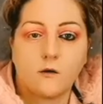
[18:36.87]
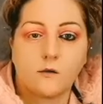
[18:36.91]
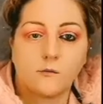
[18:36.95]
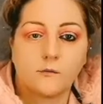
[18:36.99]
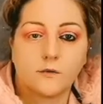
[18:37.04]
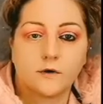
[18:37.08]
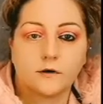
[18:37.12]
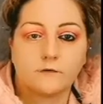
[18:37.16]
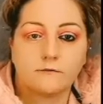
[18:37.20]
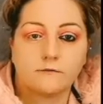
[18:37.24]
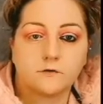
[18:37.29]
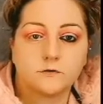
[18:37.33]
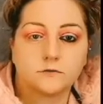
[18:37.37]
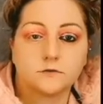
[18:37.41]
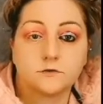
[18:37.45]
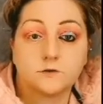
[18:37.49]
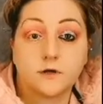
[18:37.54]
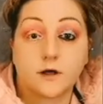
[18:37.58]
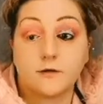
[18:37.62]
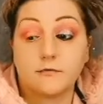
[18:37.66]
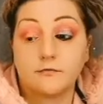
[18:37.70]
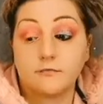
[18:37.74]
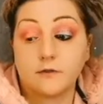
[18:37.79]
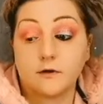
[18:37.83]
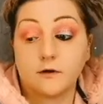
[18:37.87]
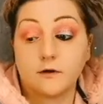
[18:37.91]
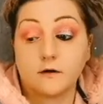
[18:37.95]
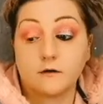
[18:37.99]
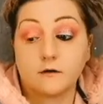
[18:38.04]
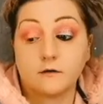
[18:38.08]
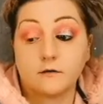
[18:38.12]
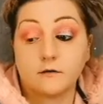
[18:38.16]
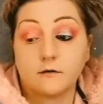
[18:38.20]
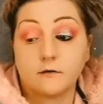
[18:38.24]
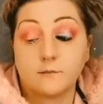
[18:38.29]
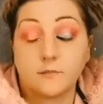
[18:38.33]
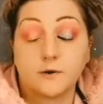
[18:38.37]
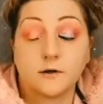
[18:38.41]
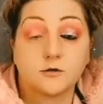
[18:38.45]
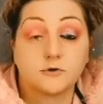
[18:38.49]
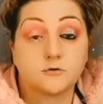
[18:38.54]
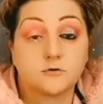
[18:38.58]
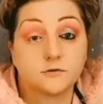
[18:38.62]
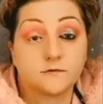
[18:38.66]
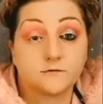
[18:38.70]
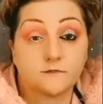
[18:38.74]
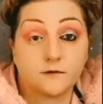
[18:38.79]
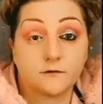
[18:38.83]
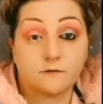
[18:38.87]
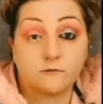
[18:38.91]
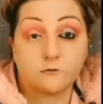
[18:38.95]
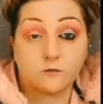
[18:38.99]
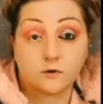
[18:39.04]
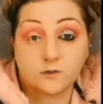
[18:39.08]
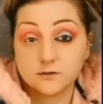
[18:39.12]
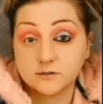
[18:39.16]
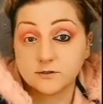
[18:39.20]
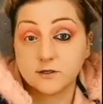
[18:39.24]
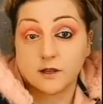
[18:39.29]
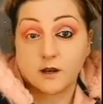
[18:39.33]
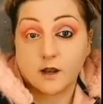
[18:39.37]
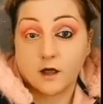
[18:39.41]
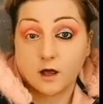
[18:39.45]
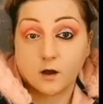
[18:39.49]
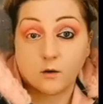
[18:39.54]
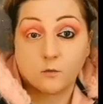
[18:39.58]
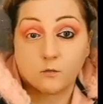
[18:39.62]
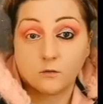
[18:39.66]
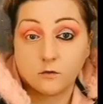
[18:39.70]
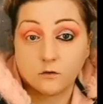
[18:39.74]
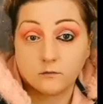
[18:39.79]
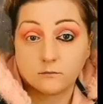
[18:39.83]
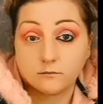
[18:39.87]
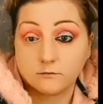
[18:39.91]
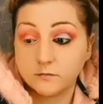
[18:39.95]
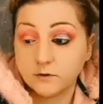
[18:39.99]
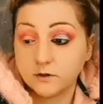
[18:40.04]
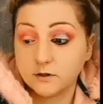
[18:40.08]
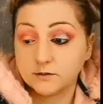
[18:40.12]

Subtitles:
whatever, and then pictures of giveaways that I won,